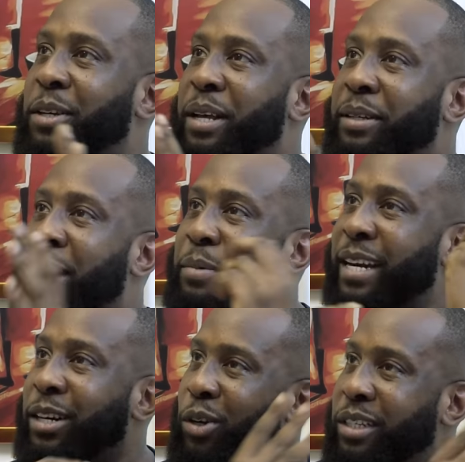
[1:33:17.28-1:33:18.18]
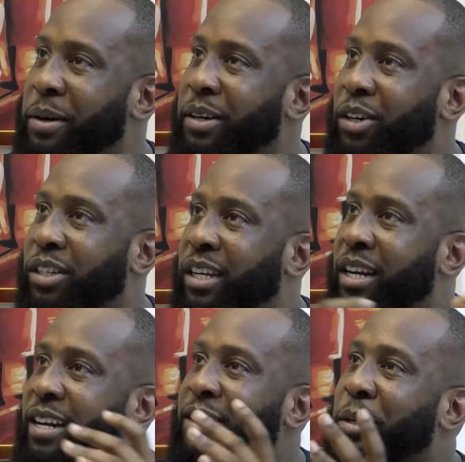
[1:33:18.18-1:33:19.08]
Sometimes I'm hearing noise.
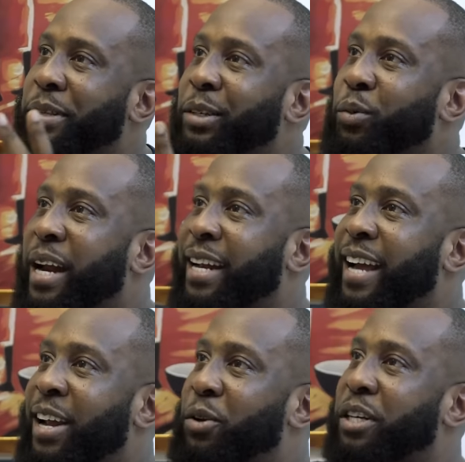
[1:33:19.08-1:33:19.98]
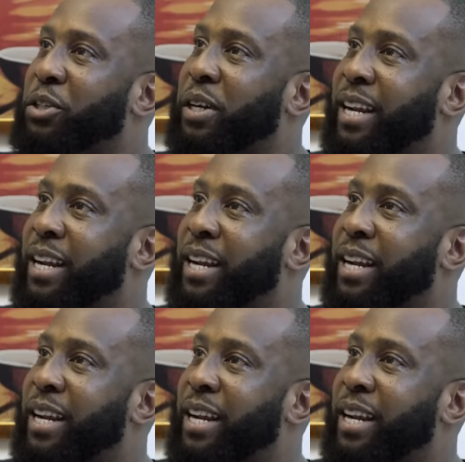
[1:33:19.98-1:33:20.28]
Sometimes when I look at your